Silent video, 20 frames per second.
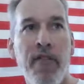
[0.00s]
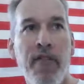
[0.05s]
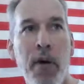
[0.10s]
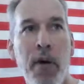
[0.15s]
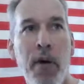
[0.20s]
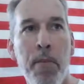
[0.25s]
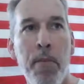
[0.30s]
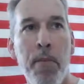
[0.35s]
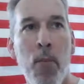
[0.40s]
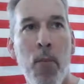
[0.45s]
for
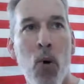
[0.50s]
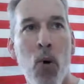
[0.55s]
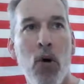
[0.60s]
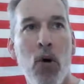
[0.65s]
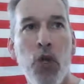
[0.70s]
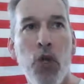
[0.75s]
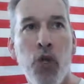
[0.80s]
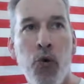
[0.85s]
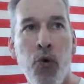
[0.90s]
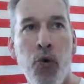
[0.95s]
the
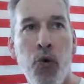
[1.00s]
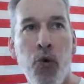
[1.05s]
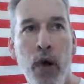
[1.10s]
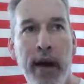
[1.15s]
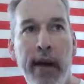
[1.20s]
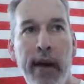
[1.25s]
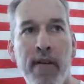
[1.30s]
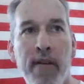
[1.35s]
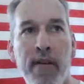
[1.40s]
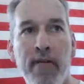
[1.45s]
moral
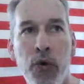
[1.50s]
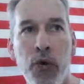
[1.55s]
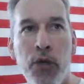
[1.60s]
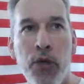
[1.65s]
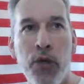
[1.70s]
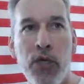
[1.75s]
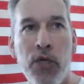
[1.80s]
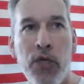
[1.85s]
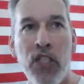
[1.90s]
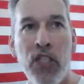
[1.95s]
training of their
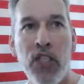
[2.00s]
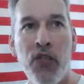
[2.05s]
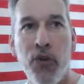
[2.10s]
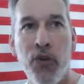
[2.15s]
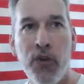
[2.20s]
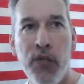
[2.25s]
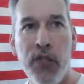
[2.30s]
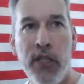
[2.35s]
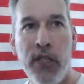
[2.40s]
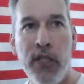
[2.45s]
sons
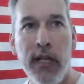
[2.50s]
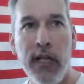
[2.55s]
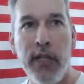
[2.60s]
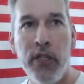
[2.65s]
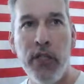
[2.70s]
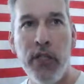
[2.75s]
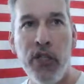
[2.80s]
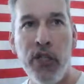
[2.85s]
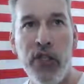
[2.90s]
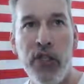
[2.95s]
for
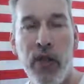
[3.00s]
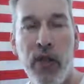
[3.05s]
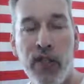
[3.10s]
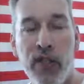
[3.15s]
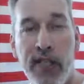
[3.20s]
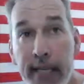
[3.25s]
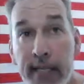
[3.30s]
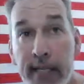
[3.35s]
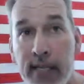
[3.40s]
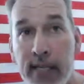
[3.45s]

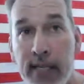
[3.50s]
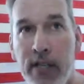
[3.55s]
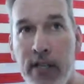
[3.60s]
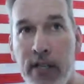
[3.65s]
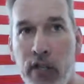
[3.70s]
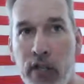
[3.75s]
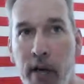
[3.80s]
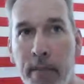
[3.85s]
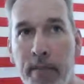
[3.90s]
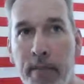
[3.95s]

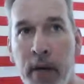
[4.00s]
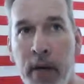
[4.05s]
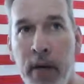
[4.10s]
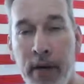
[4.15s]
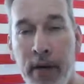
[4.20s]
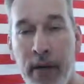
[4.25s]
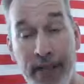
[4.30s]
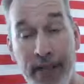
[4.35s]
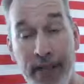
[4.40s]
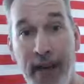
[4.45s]
citizenship,
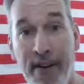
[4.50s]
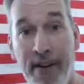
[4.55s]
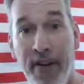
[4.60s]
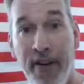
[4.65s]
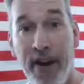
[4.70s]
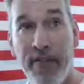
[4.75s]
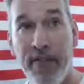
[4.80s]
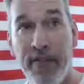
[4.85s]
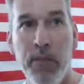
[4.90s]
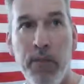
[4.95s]
say that
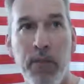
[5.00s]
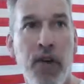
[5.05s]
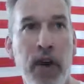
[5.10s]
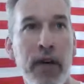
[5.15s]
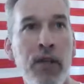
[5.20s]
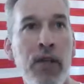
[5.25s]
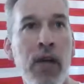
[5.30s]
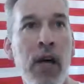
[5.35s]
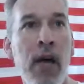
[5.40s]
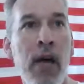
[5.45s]
5 times
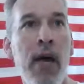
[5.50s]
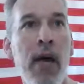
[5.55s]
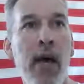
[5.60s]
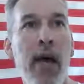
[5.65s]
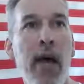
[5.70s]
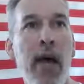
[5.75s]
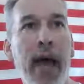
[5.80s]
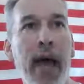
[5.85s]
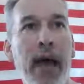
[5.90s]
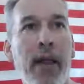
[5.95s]
fast,
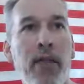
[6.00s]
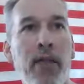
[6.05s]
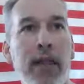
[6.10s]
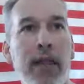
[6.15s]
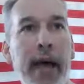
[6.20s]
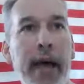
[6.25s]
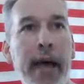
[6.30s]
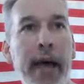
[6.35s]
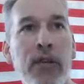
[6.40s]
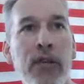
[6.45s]
and
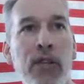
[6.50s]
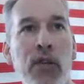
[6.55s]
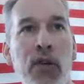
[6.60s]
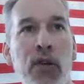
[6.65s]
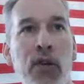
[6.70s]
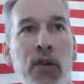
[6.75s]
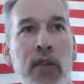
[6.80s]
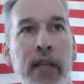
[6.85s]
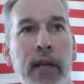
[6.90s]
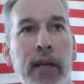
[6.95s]
led to
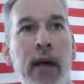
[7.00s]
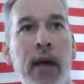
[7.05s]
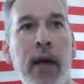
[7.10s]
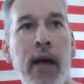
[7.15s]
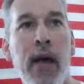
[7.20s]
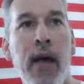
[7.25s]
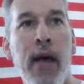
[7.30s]
the